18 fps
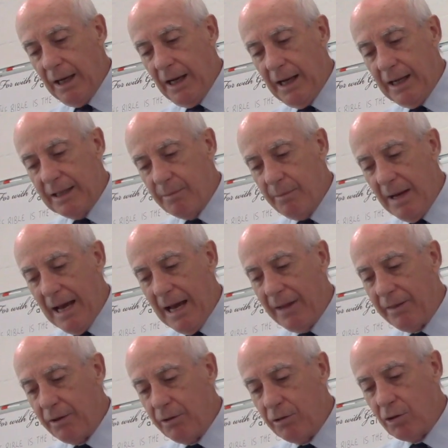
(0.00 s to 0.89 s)
It's
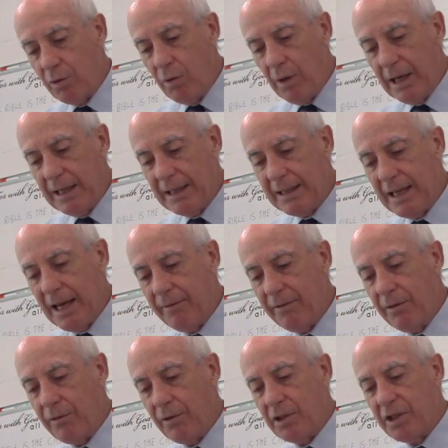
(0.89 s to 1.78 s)
Matthew
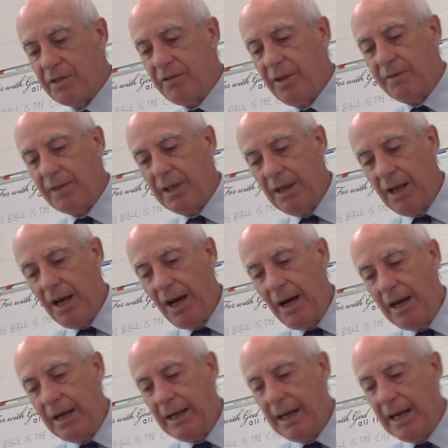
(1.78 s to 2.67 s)
27, verse
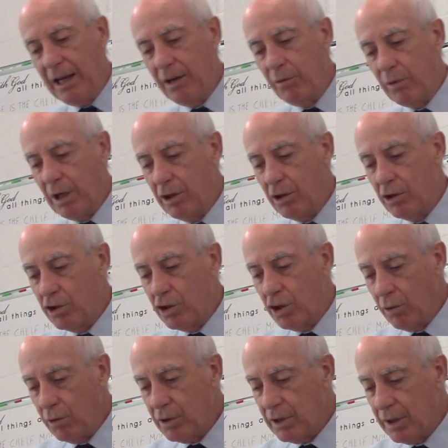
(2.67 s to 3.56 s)
59. "And when
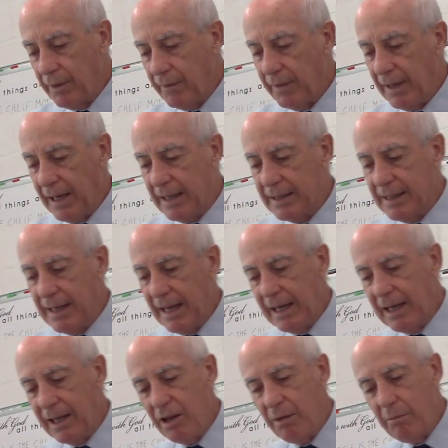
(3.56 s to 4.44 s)
Joseph had
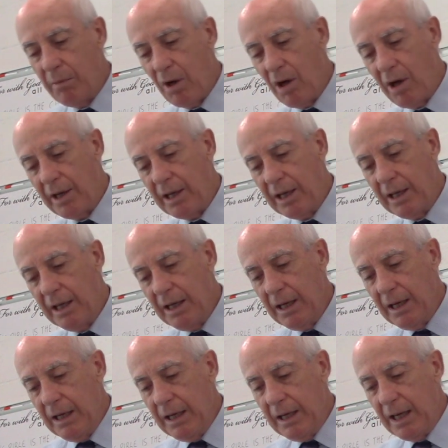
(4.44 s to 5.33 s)
taken the body,
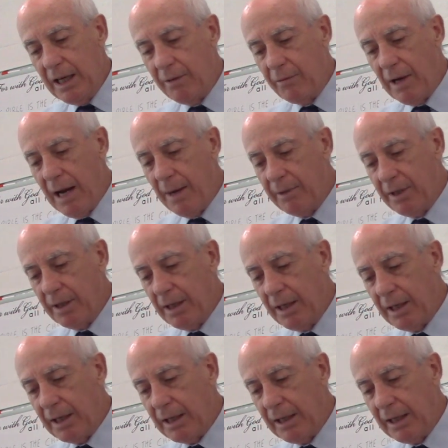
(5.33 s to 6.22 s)
he wrapped it
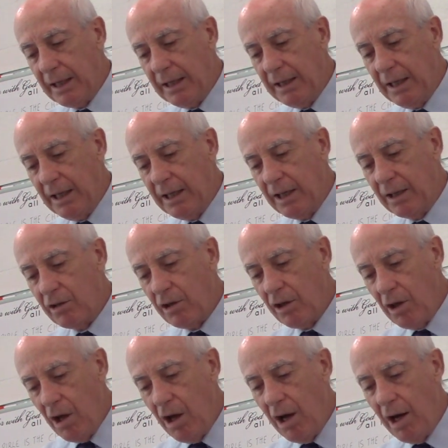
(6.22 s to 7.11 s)
in a clean linen
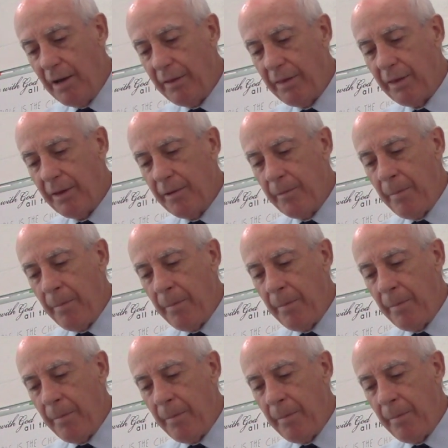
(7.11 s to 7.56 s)
cloth